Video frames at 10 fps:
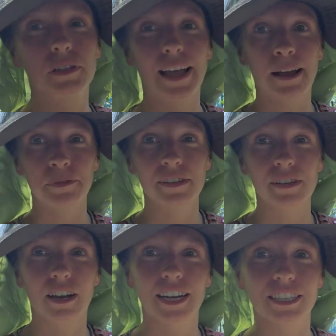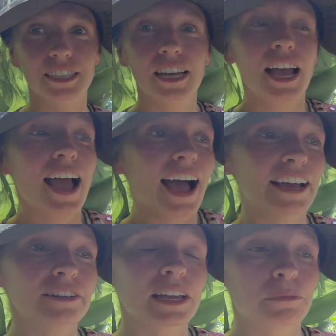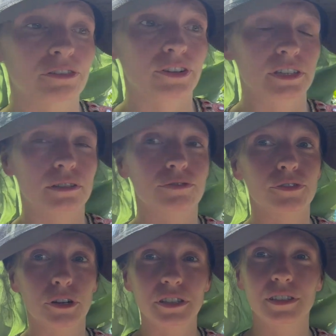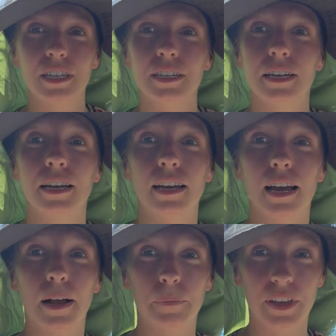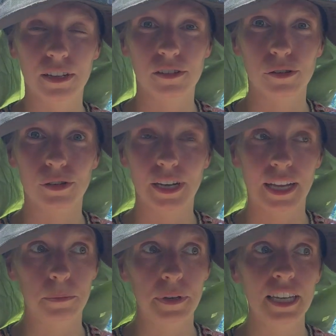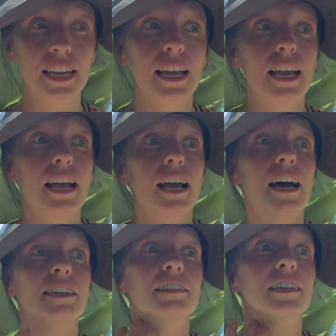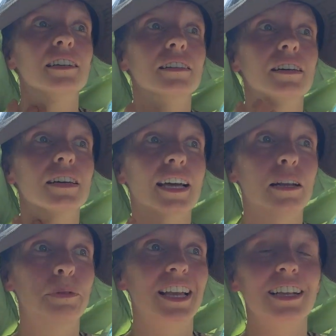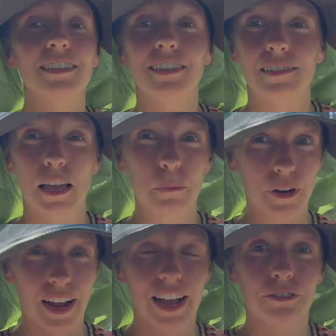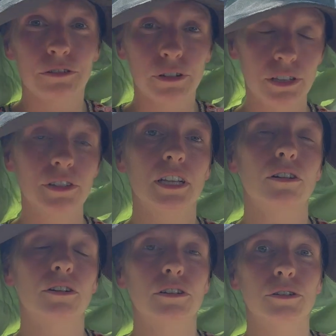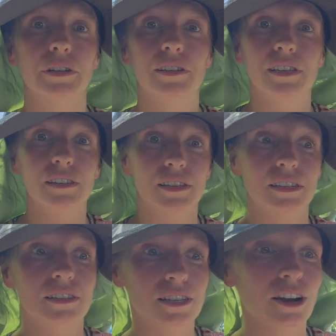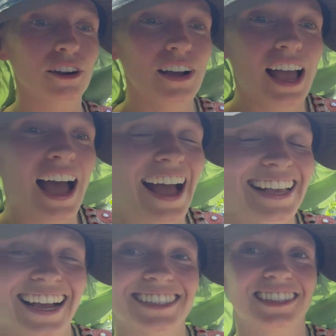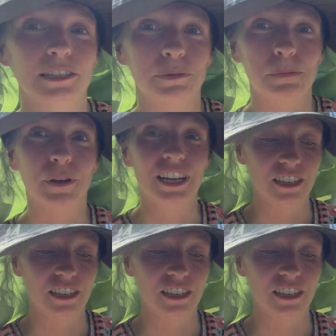gaps in the garden. I don't get my first frost here in zone 9B until kind of beginning of December. I have a really long growing season, so I can still be putting